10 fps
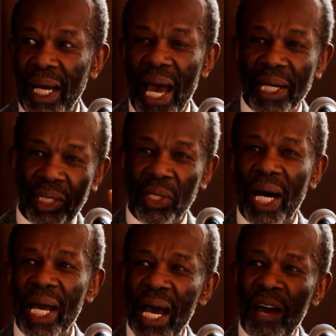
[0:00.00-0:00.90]
And so
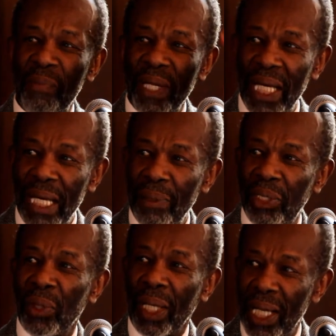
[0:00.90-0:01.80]
I have been able
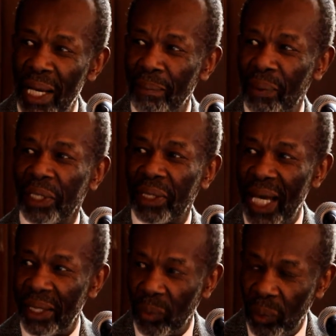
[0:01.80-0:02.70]
to accomplish
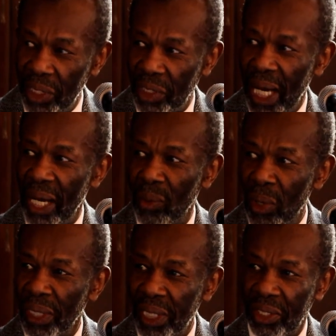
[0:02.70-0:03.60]
that which I
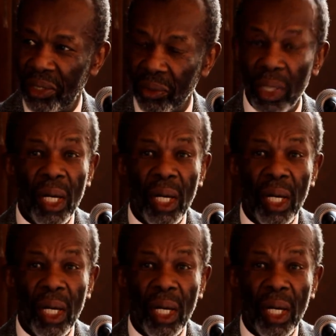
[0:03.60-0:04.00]
wanted to.